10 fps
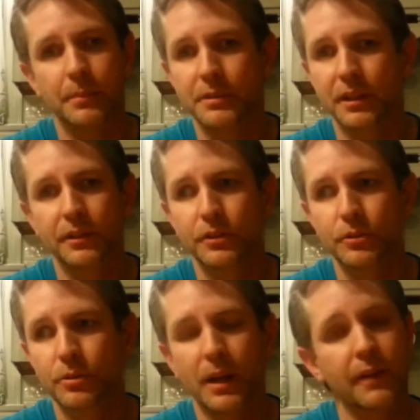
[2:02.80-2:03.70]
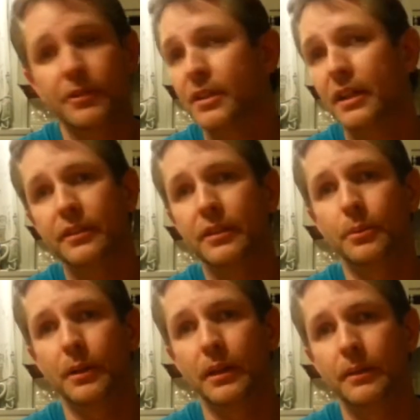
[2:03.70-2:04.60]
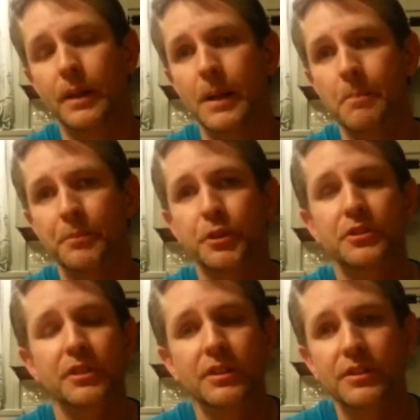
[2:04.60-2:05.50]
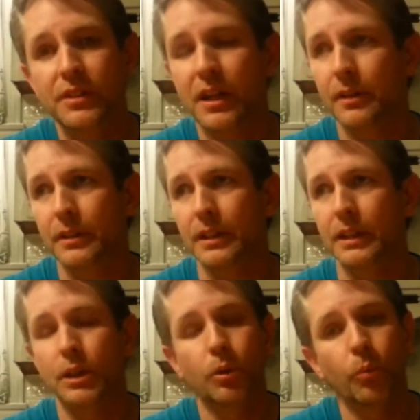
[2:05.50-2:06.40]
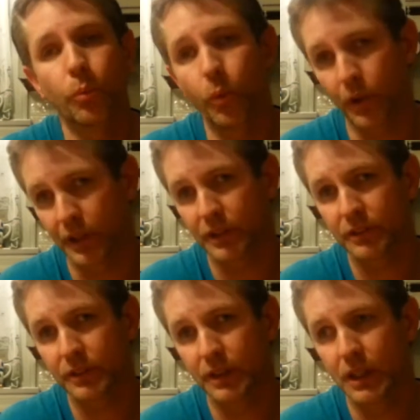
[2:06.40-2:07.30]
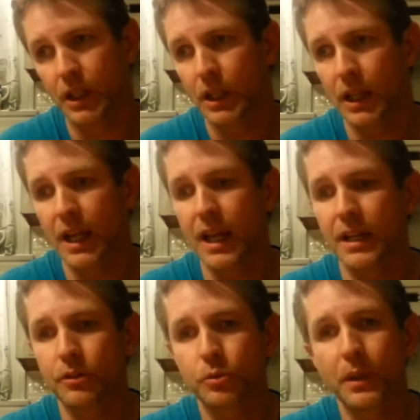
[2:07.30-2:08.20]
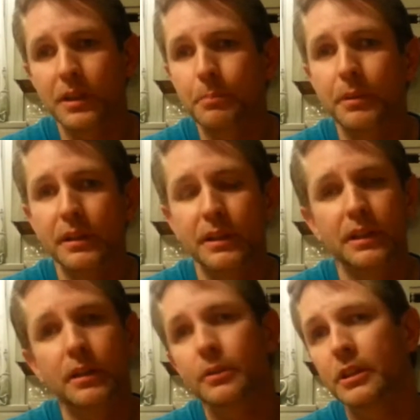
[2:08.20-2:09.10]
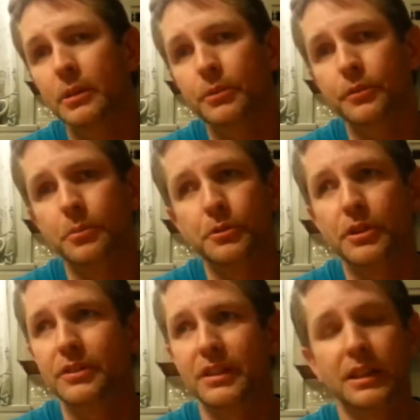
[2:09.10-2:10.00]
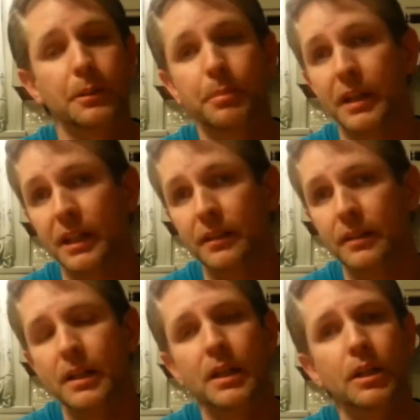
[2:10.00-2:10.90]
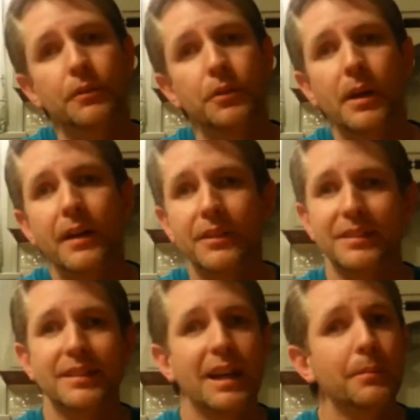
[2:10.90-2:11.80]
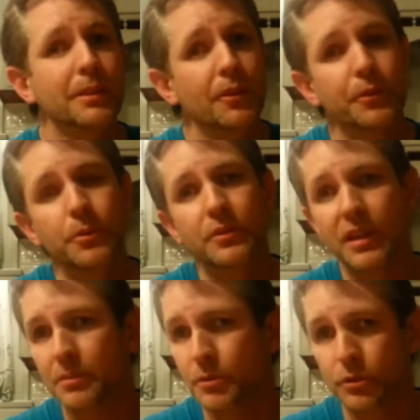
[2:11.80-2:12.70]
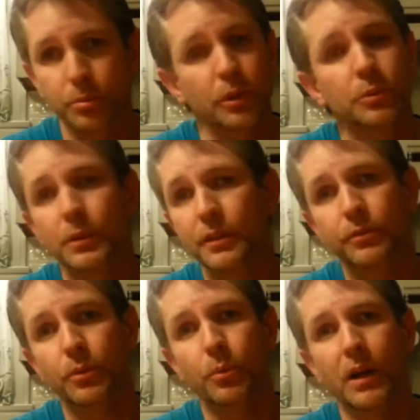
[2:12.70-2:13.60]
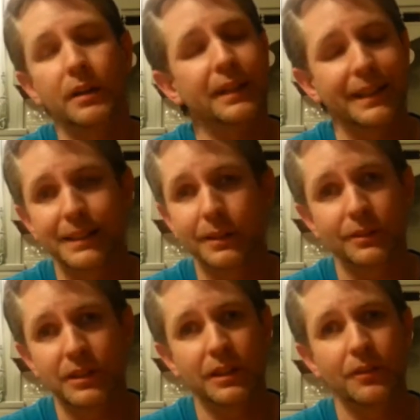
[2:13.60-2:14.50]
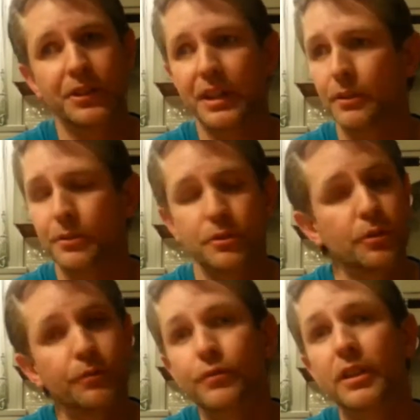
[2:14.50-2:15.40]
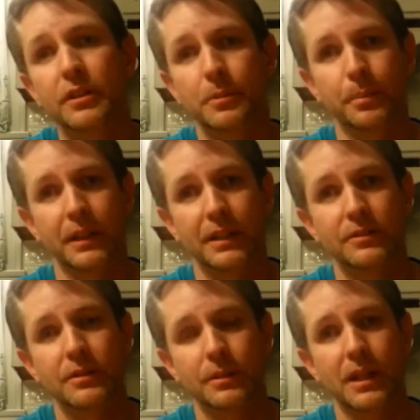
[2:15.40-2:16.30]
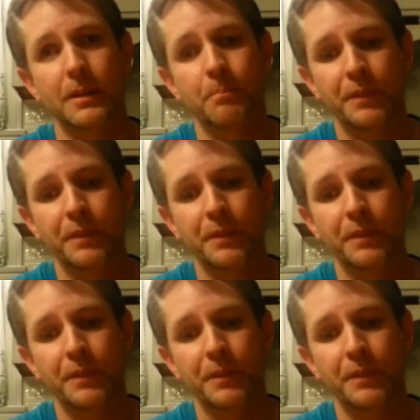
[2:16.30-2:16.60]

I'm telling you to advertise anywhere. Sincerity works. And credibility, y'all, comes from just getting paid. If you have excitement and enthusiasm, just run with it for a while. I guarantee everything else will just fit into place. Okay?